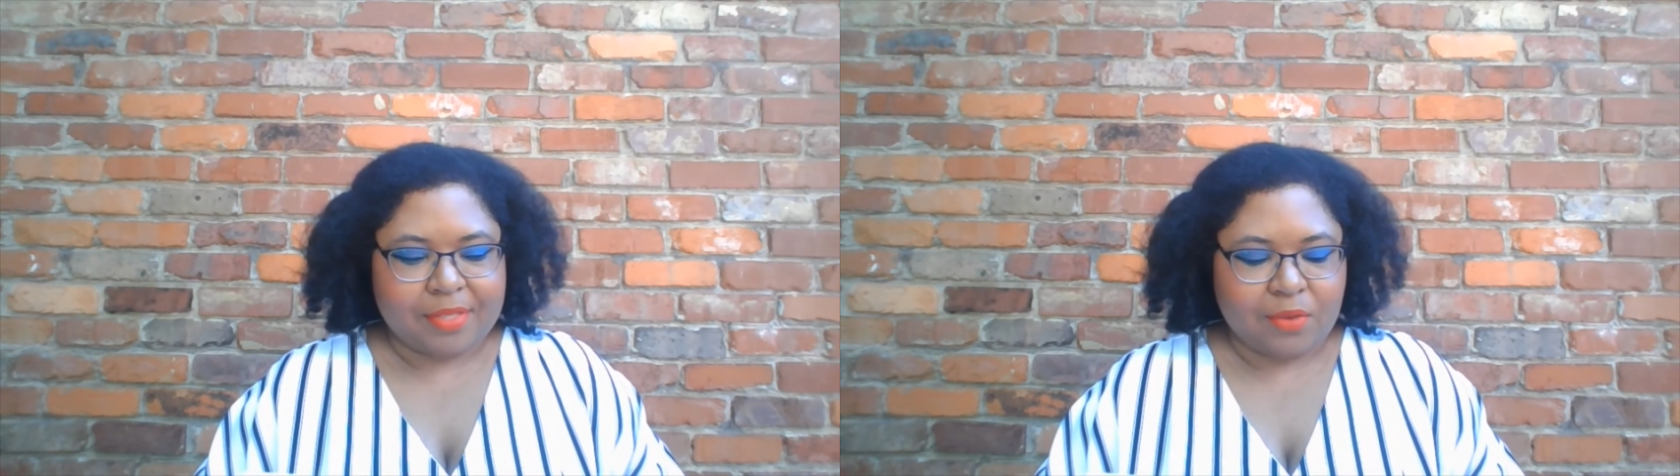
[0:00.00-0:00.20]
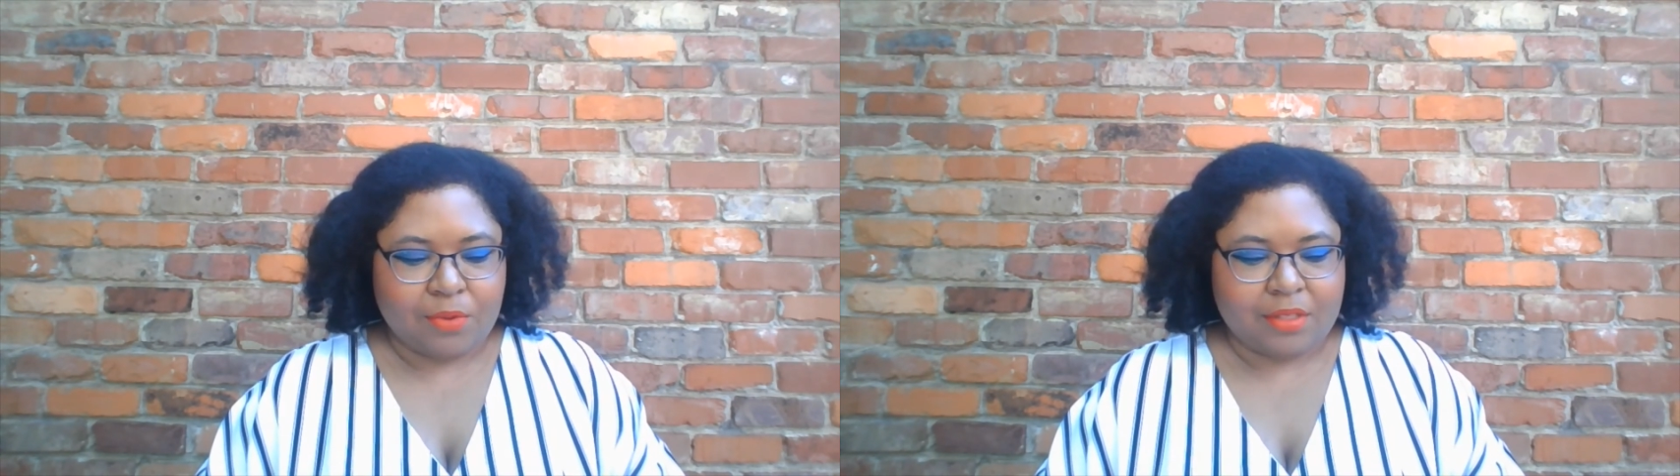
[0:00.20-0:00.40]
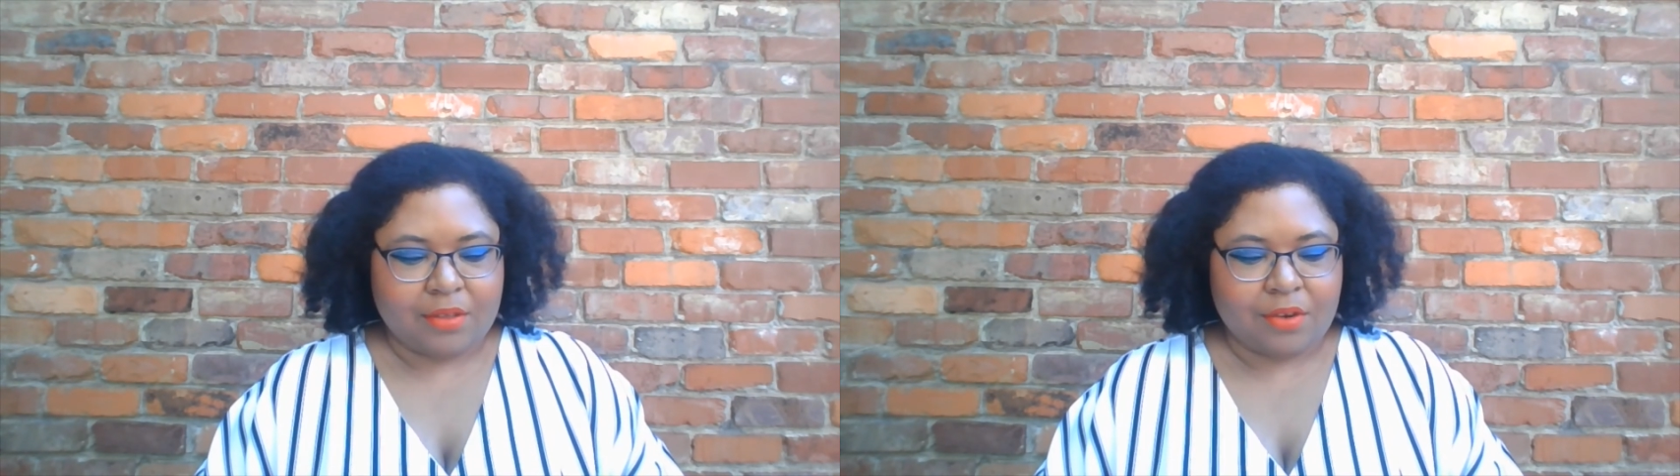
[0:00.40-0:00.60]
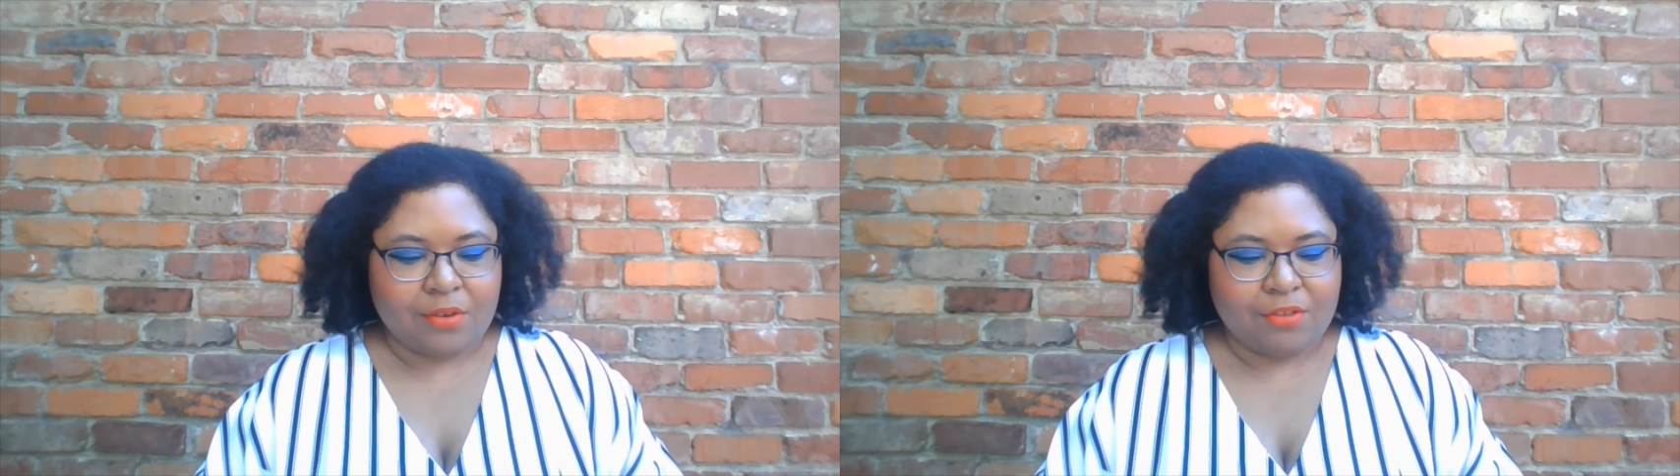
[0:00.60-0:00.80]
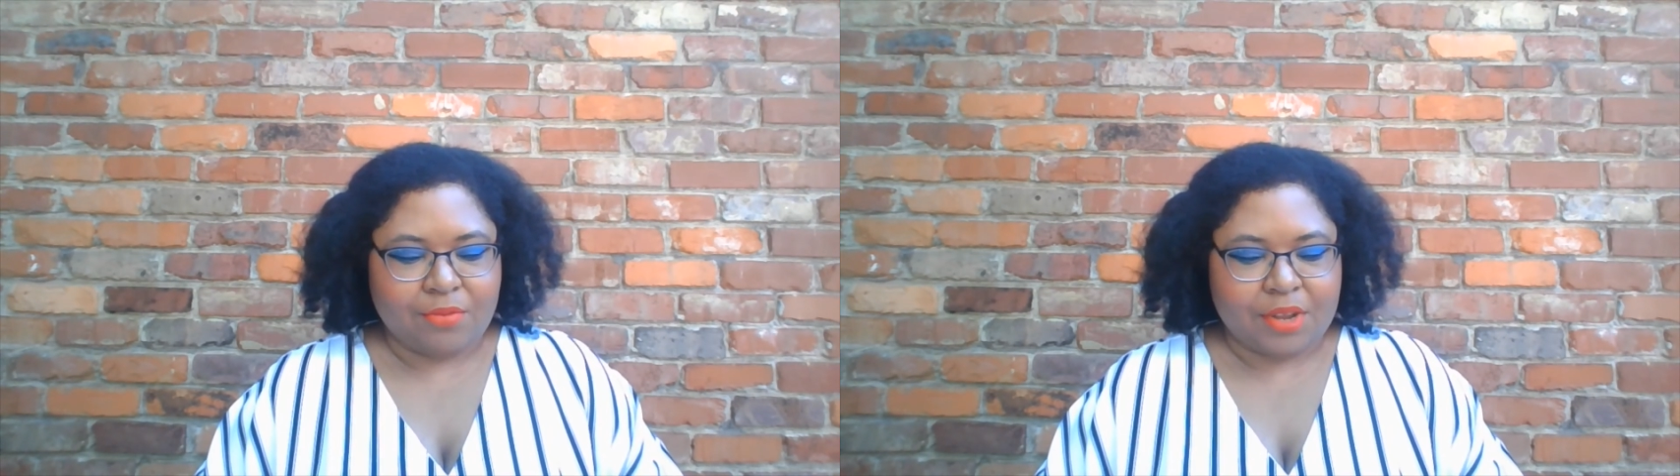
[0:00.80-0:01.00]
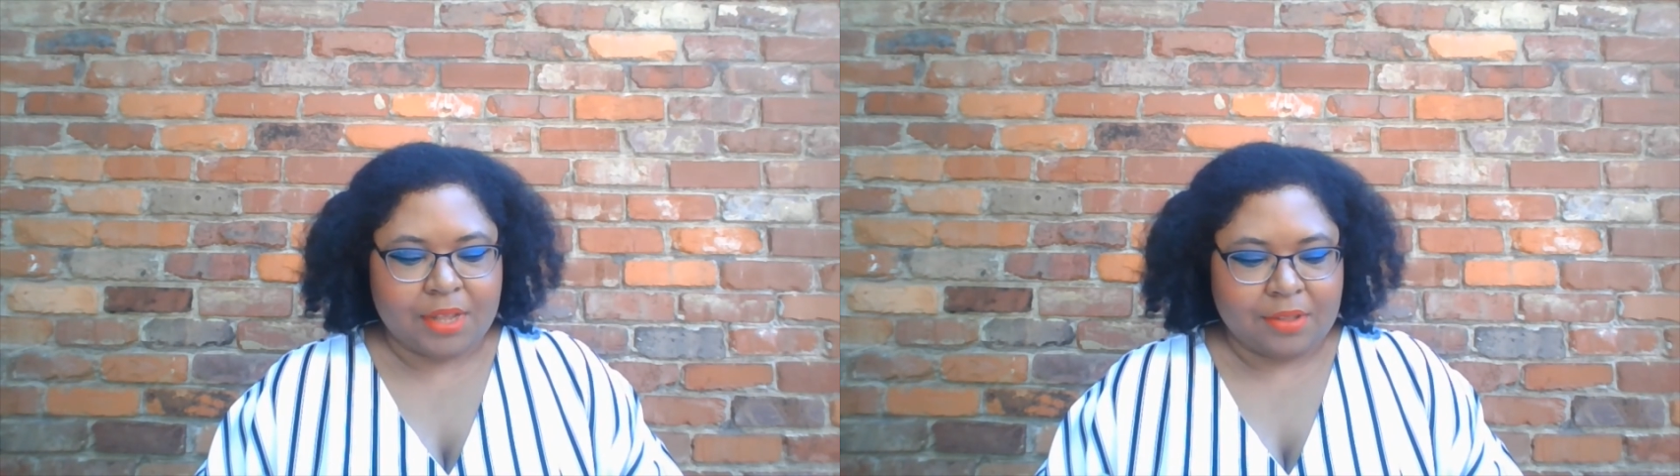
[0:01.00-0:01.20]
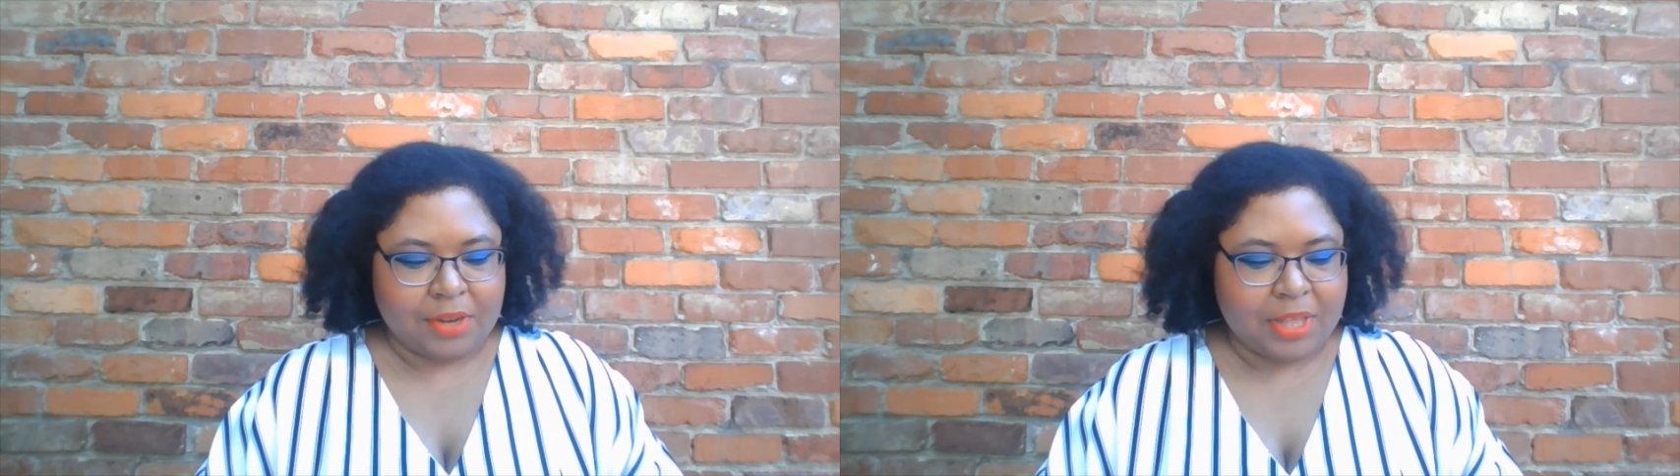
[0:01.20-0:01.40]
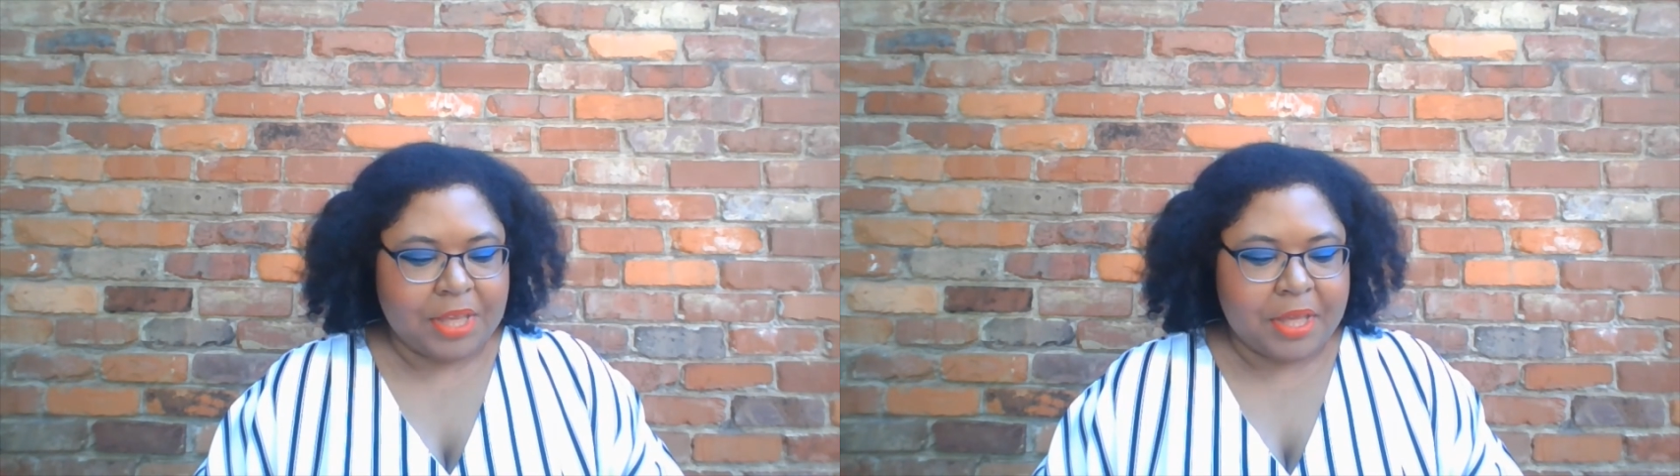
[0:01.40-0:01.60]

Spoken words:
where the girls were killed.